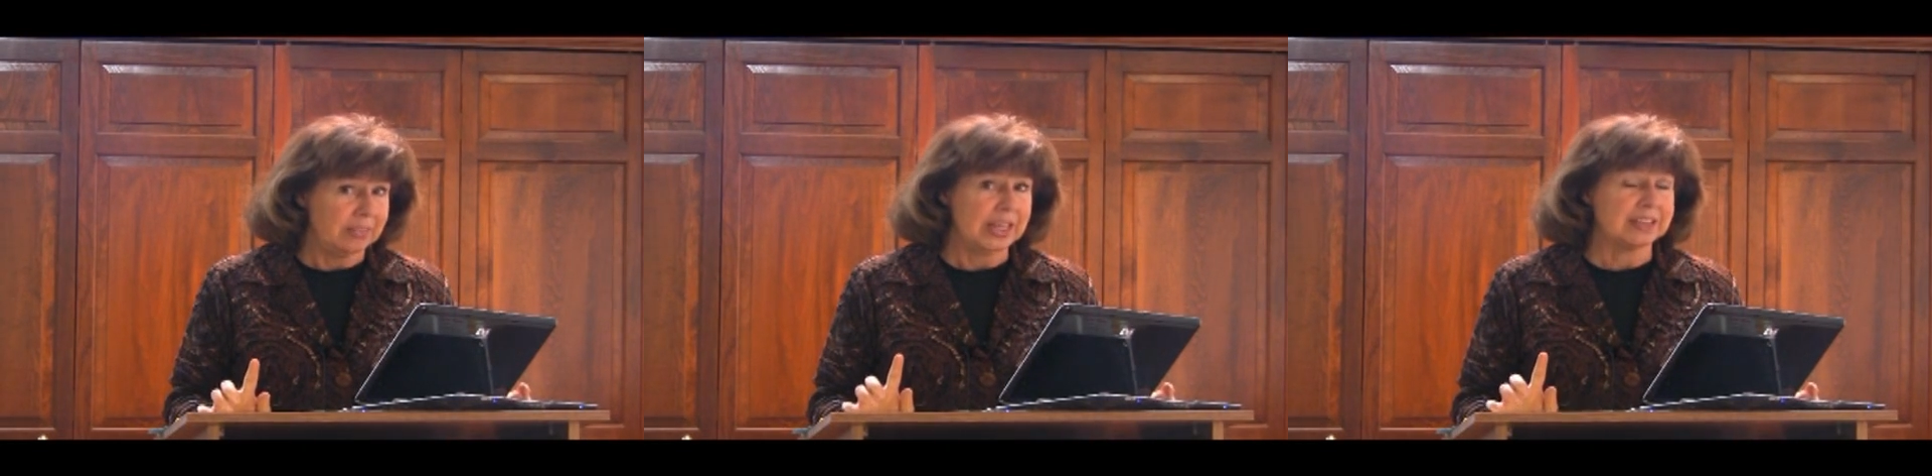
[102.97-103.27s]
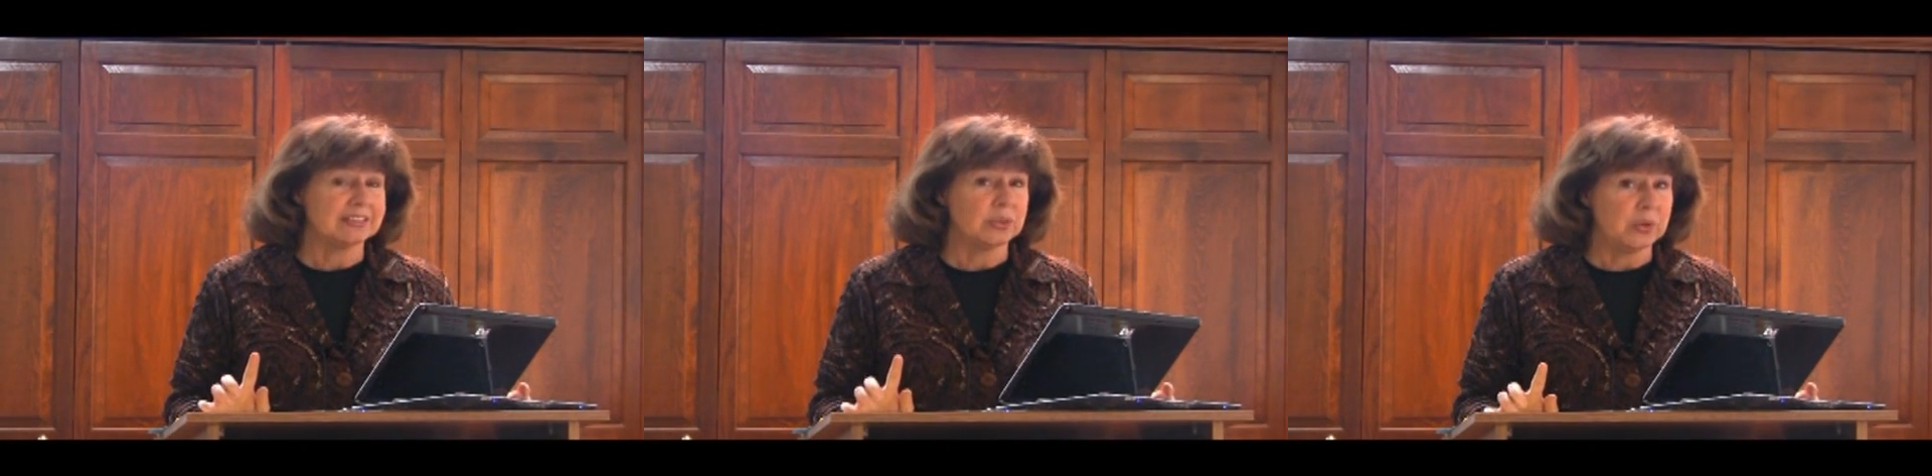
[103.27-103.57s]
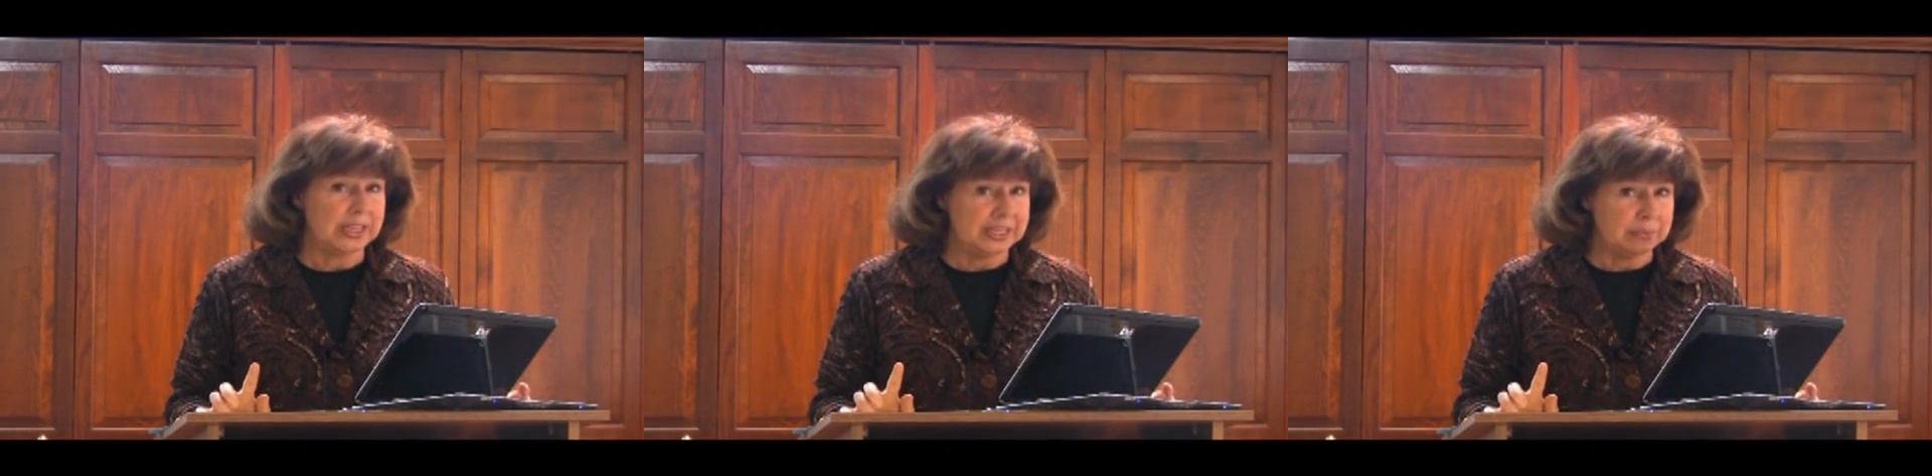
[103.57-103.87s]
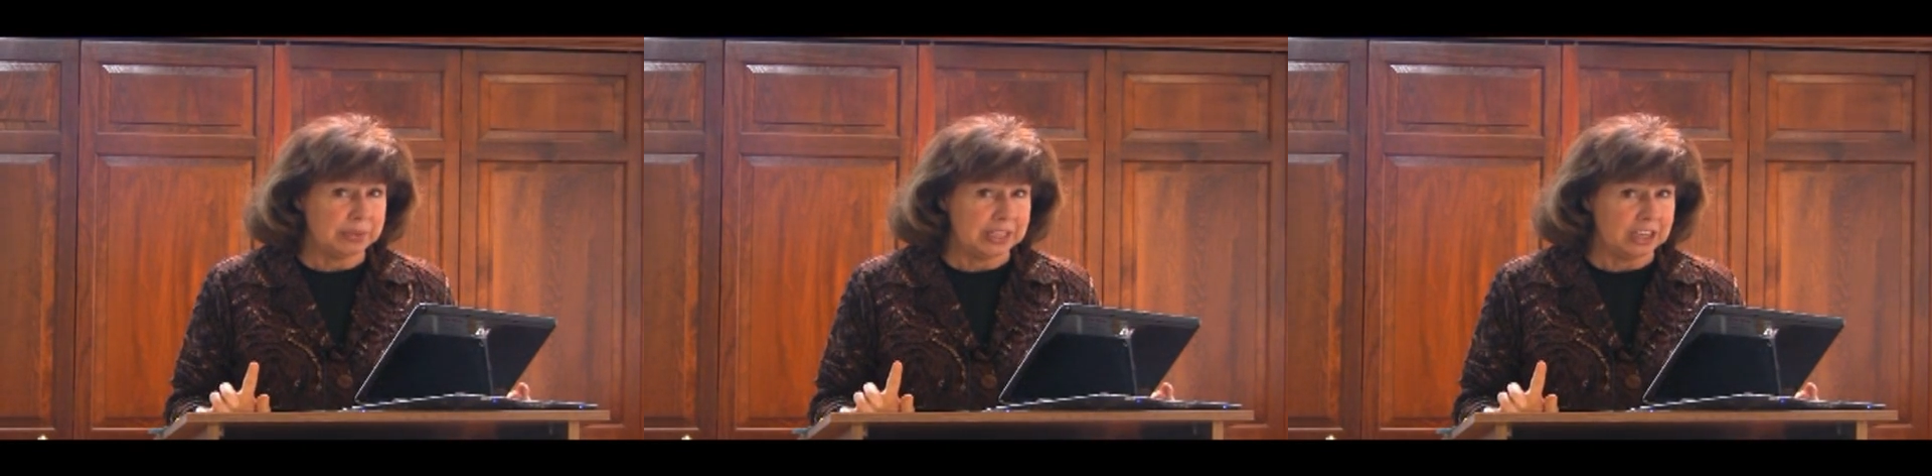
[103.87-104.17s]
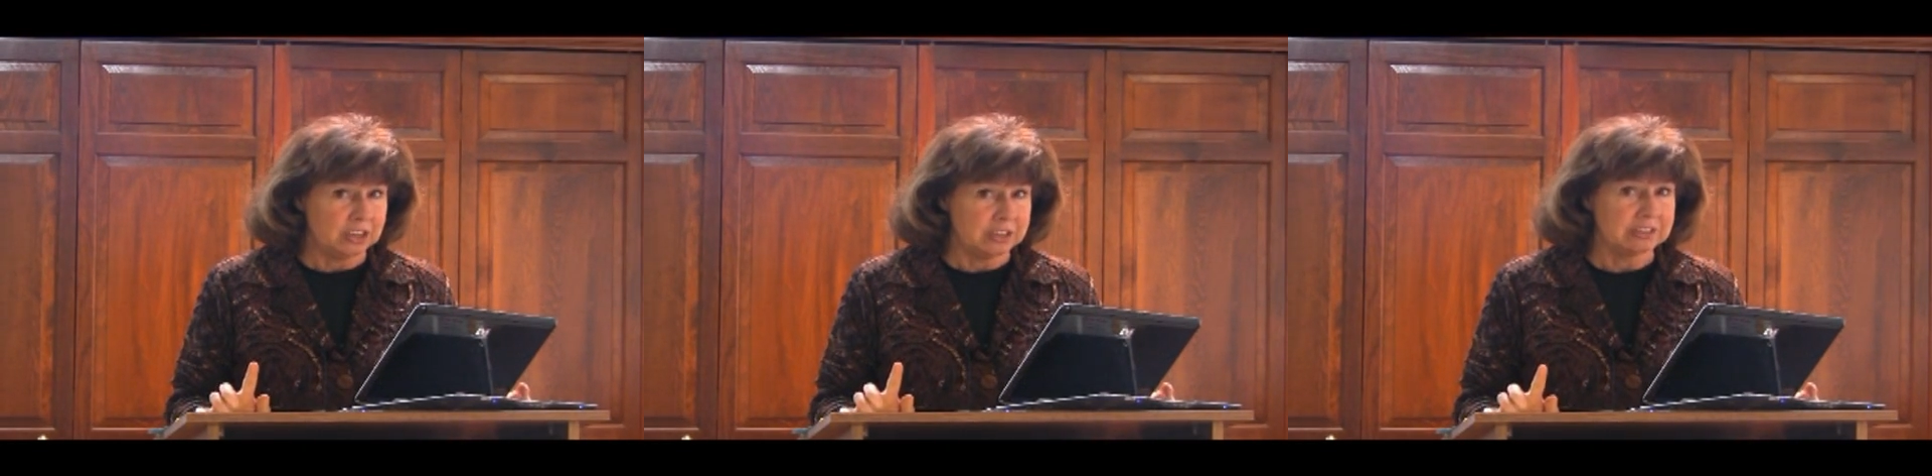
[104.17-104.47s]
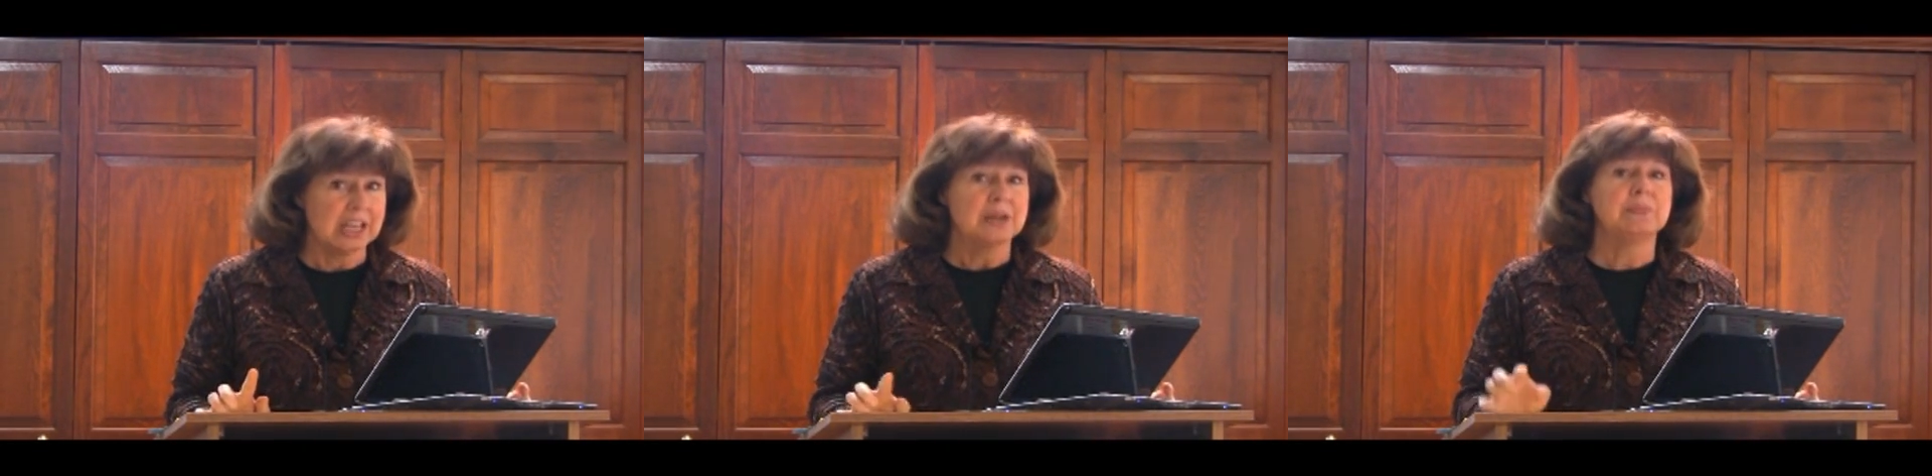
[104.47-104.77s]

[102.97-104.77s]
That's the way it appears,